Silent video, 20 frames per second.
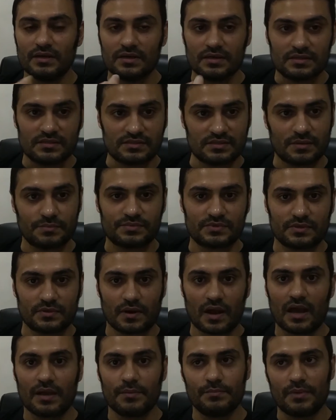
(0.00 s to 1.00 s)

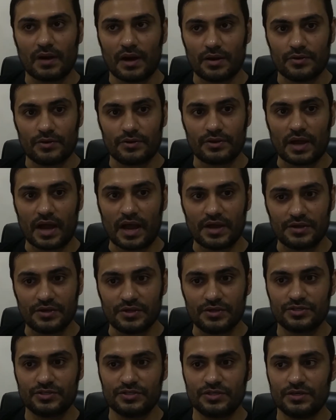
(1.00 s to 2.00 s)
subscribed by your
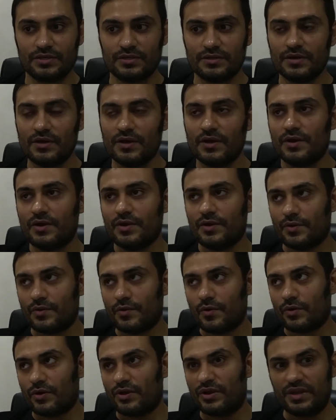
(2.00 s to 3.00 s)
dietitian,
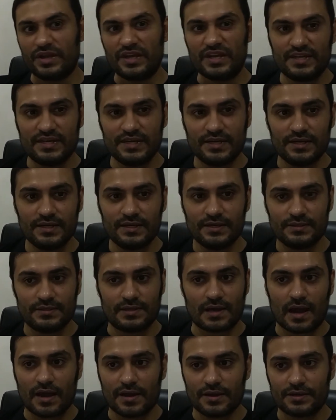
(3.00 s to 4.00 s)
your greedy
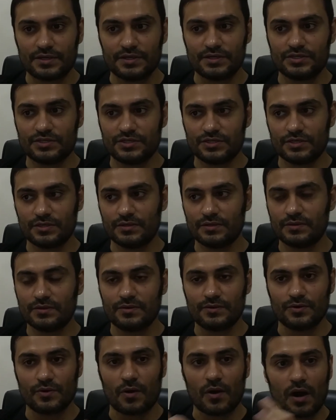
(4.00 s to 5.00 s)
dietitian,
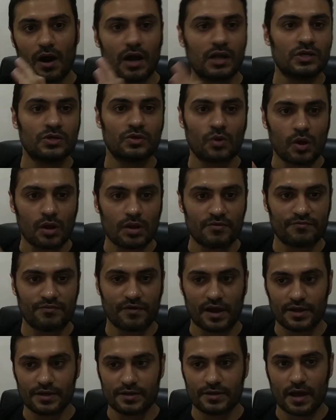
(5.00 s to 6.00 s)
your
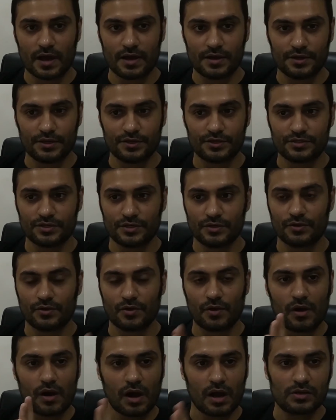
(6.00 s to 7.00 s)
unqualified dietitian,
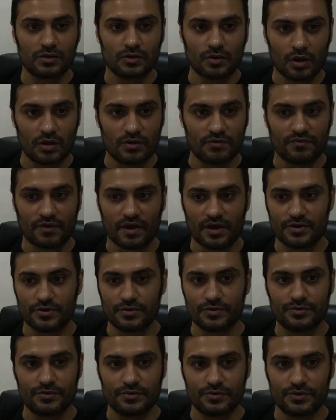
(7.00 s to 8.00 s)
your unqualified
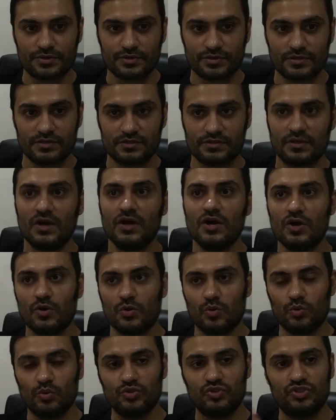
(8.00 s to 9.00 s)
nutritionist
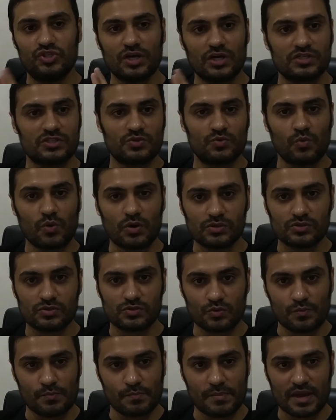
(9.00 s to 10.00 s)
who just wants
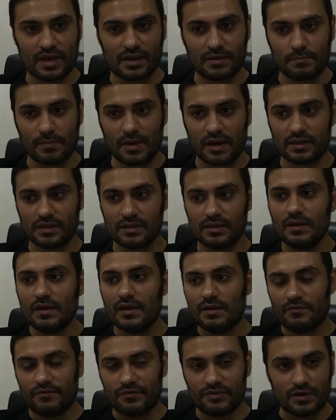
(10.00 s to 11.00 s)
to make money
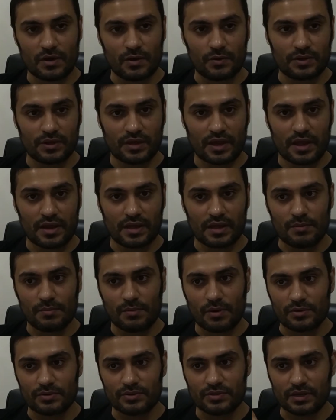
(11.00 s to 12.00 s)
without caring
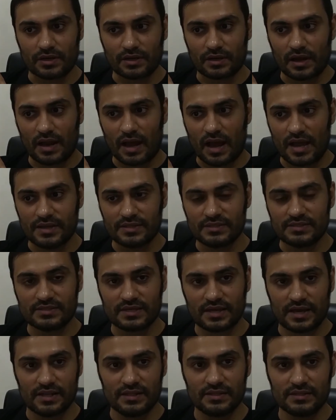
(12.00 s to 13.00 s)
about the
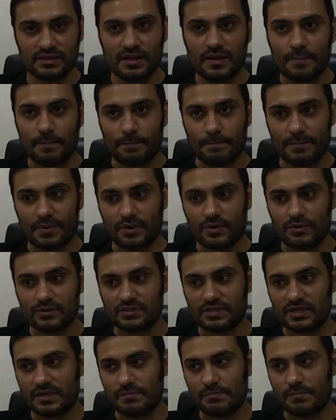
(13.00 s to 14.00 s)
client's health,
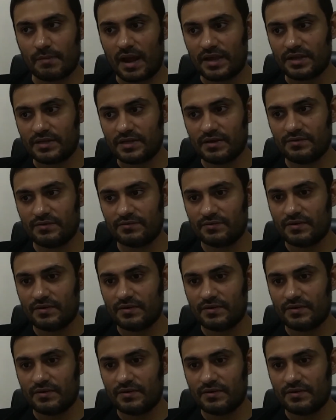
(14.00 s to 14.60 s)
because he might have